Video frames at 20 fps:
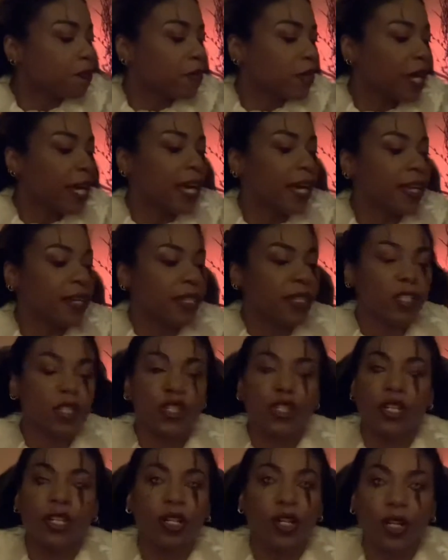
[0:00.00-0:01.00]
and it
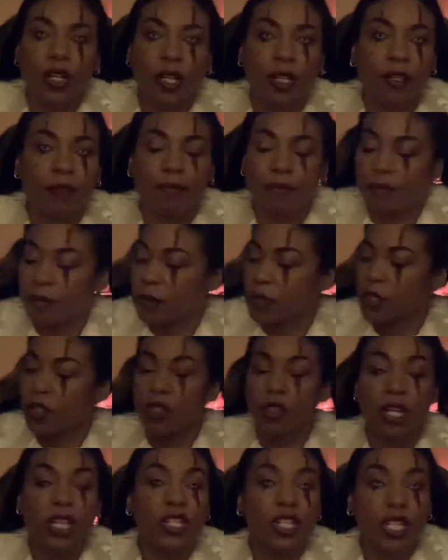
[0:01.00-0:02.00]
shouldn't hurt.
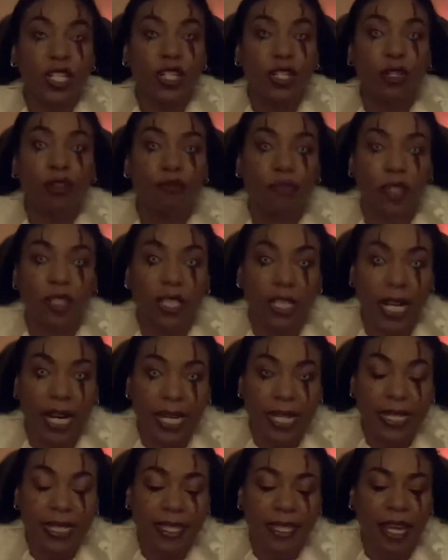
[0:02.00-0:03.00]
Stretching should feel
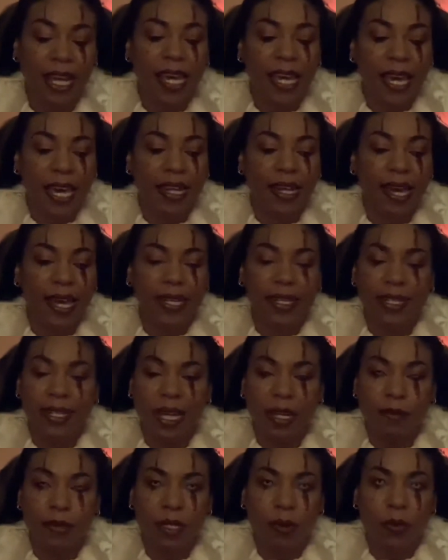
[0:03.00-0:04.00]
nice, and
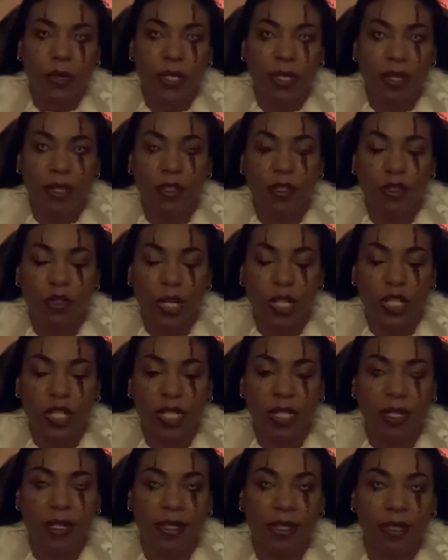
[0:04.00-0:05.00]
anytime someone says stretching
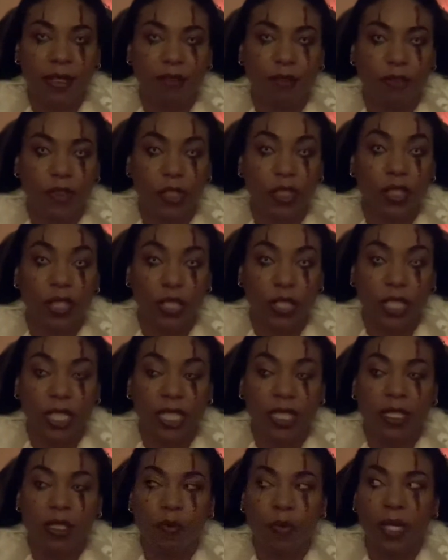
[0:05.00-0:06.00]
doesn't feel good,
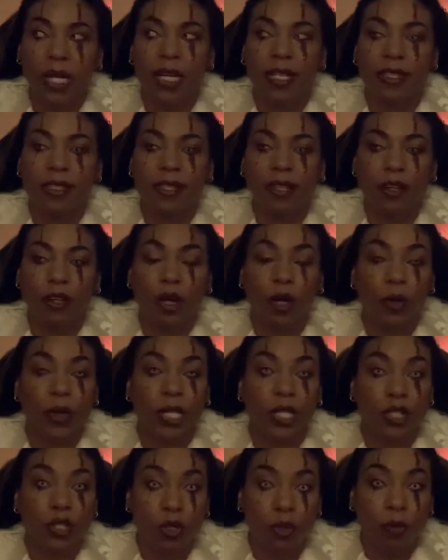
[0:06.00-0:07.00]
it's because they're
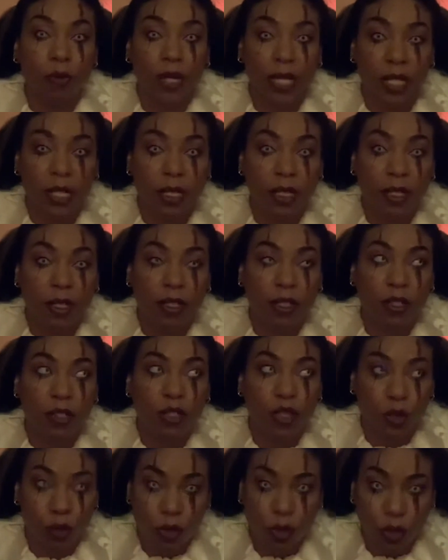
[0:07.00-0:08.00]
going too big
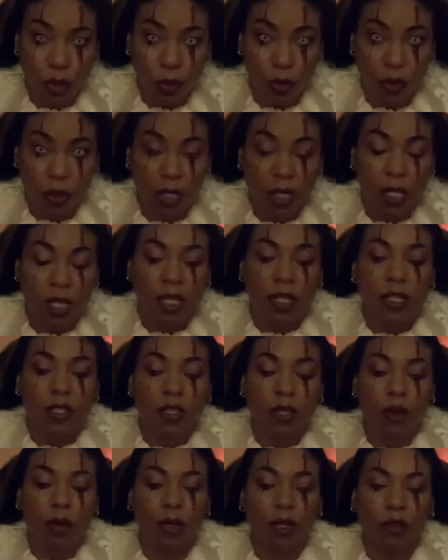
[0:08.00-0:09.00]
too soon.
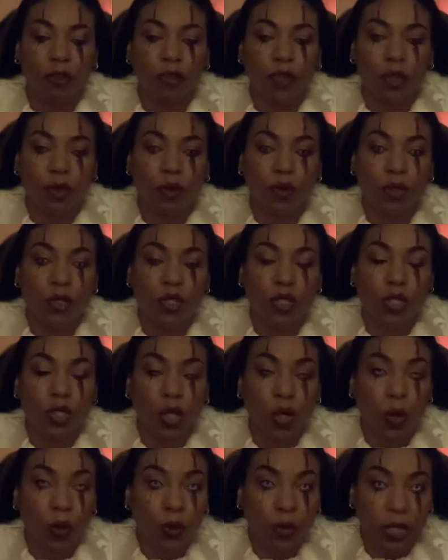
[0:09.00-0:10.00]
So if you
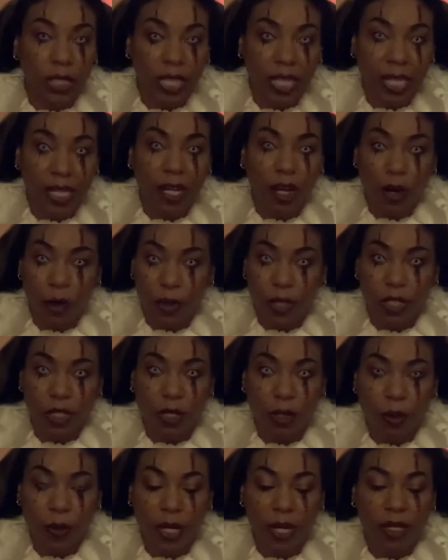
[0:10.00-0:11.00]
slowly go
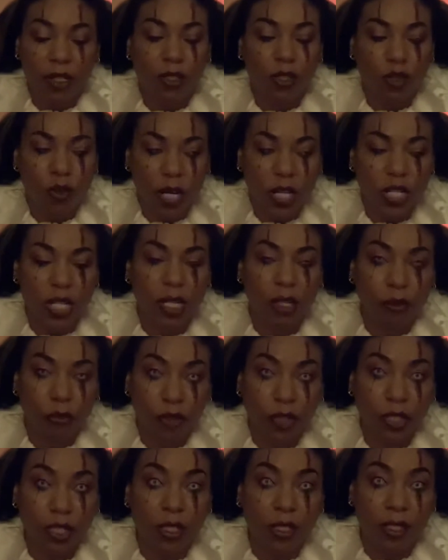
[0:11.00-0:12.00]
into it, stretching
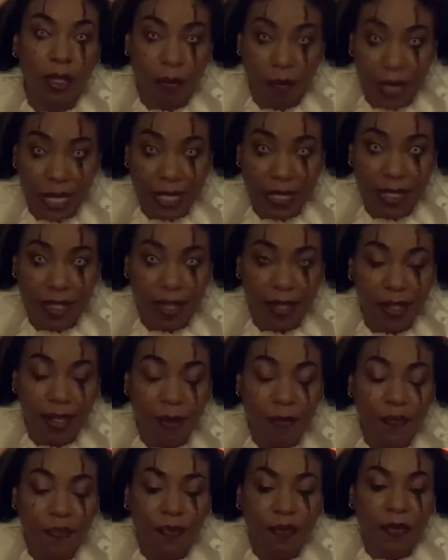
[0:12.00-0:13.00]
feels amazing,
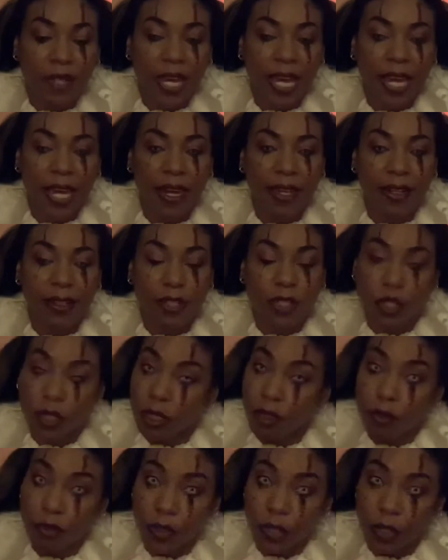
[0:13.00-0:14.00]
and it's
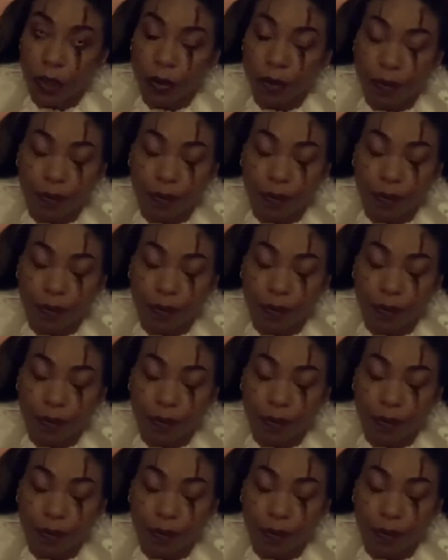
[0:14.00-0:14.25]
good for you.